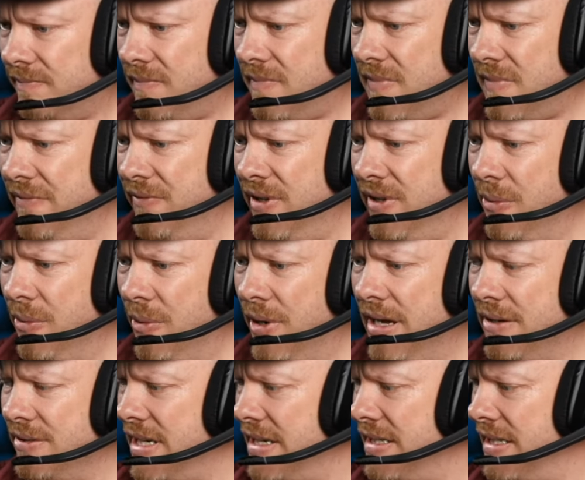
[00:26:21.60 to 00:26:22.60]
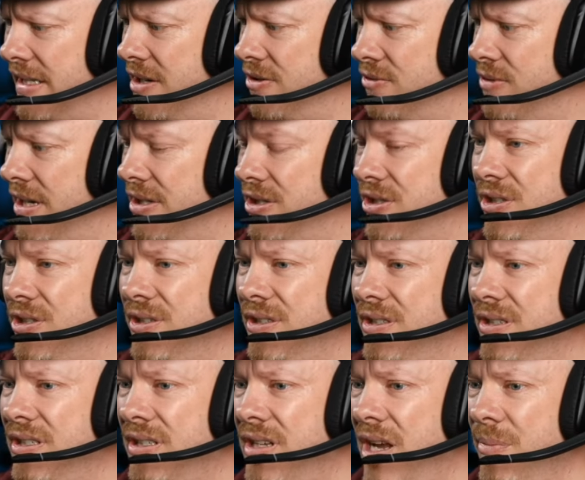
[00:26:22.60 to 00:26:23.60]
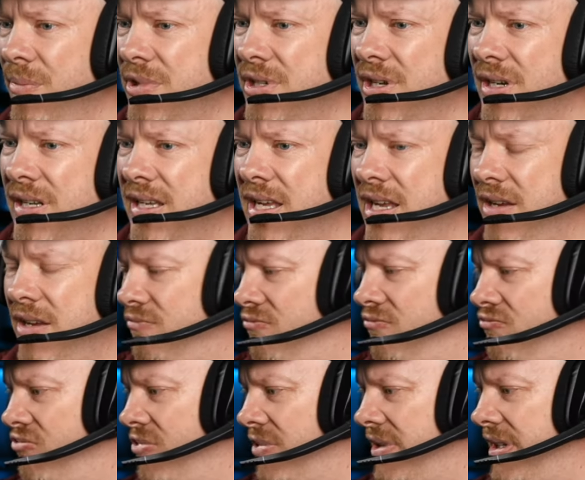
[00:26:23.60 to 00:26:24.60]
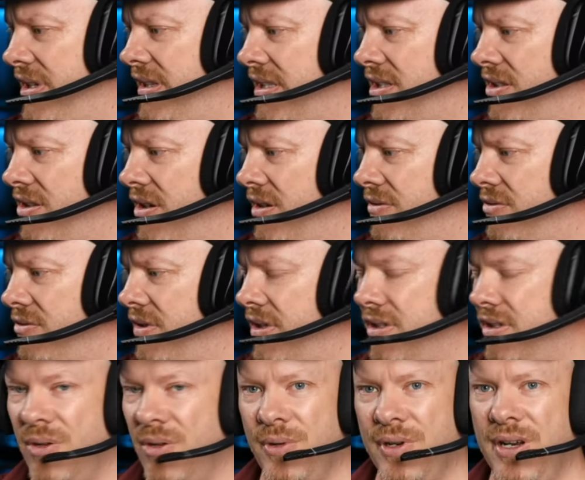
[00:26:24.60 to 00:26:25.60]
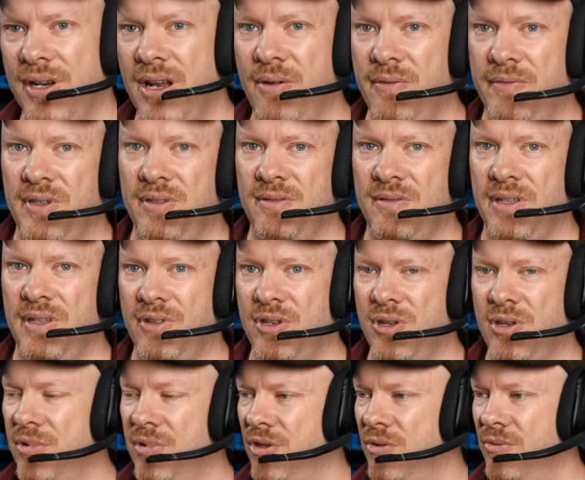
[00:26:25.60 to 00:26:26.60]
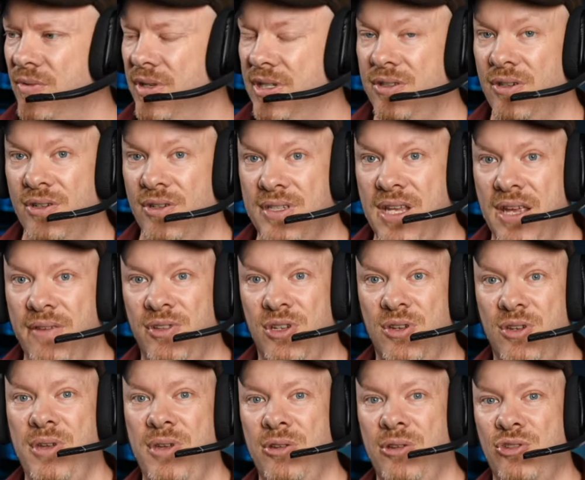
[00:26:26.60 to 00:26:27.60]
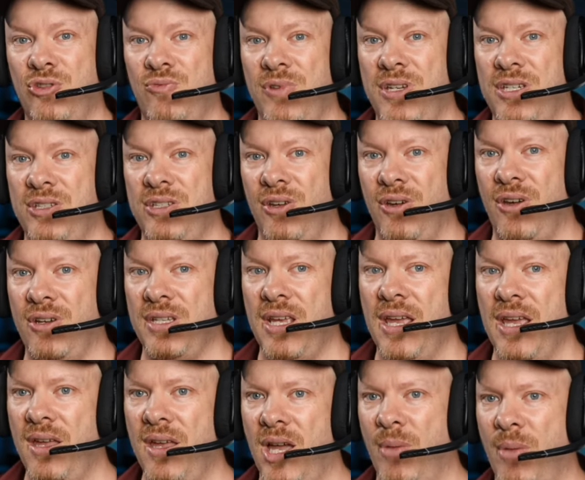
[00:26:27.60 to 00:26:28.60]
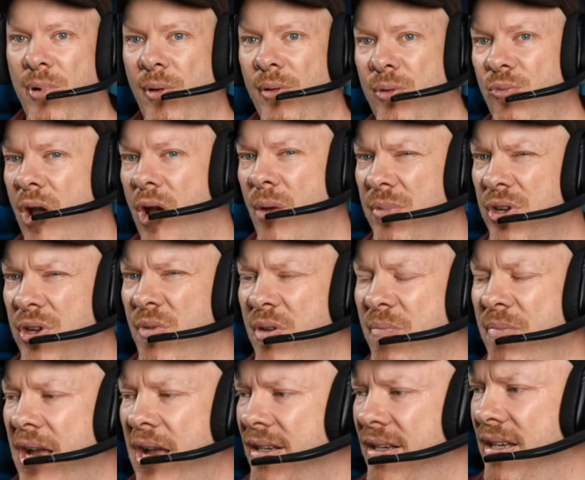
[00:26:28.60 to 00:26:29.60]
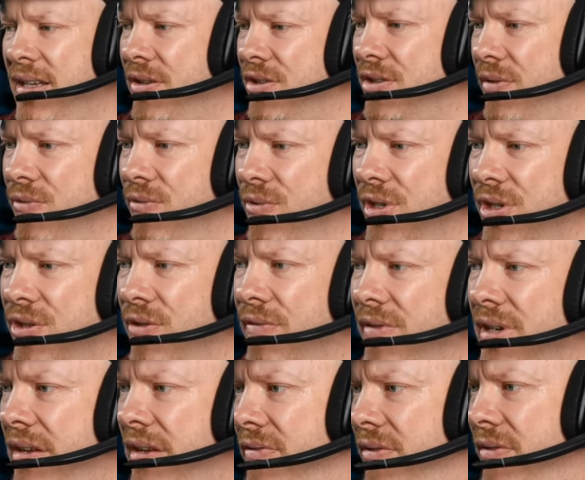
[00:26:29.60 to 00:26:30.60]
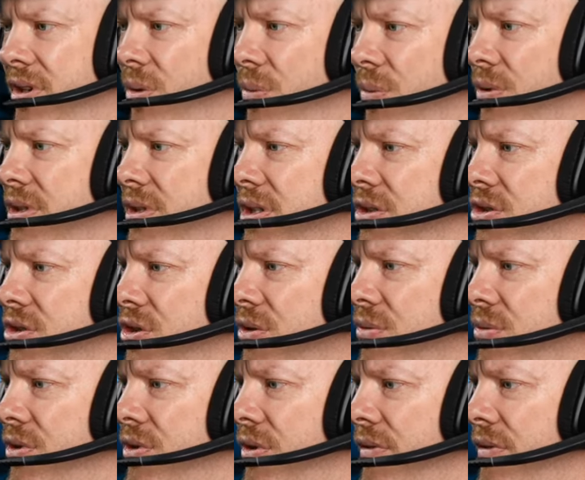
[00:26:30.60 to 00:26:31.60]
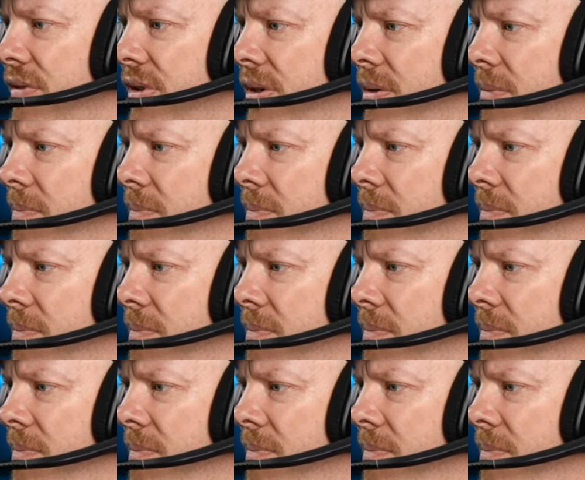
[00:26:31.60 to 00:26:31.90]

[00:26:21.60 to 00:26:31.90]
if anyone else has any questions, I'm just going to keep running this live stream because I want to know if, it, if the computer restarts. Now, if the computer does restart, I probably won't be coming back now because I've already covered everything I wanted to cover.